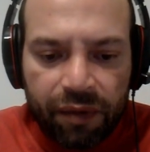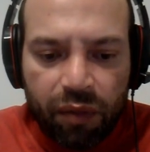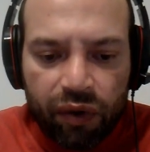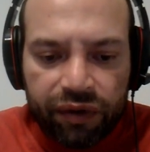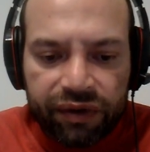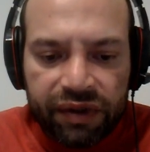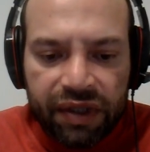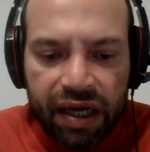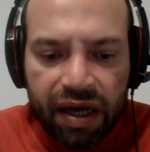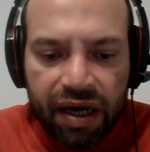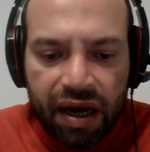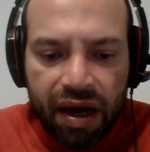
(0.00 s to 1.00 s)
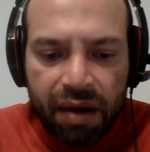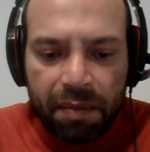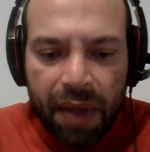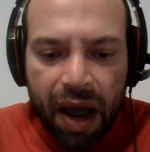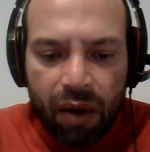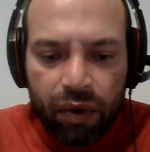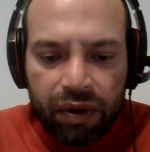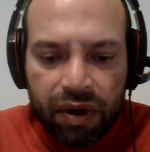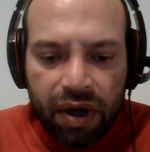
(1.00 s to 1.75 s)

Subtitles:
both data and power,